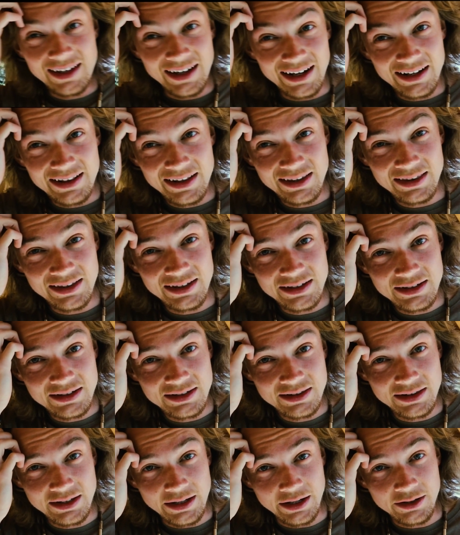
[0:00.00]
I did
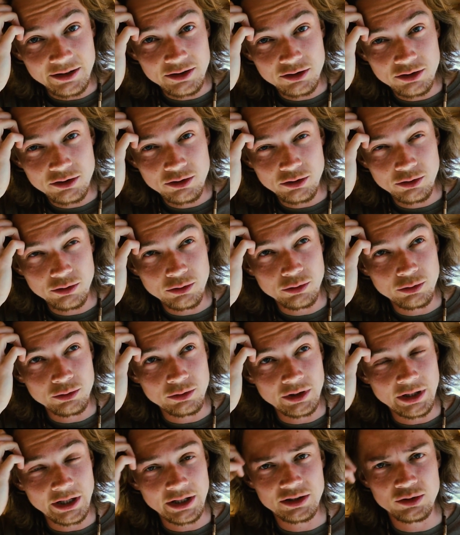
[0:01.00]
this thanks to
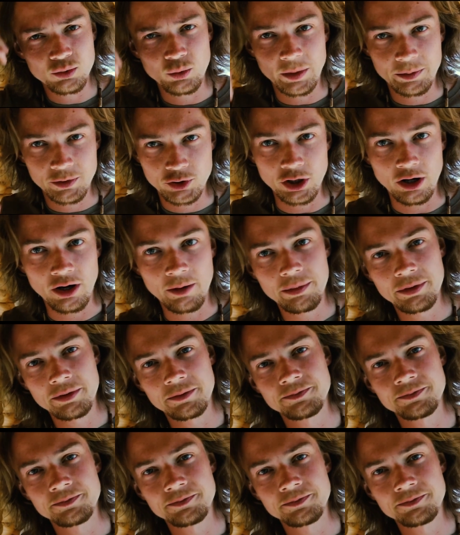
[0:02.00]
Nick's whip shop,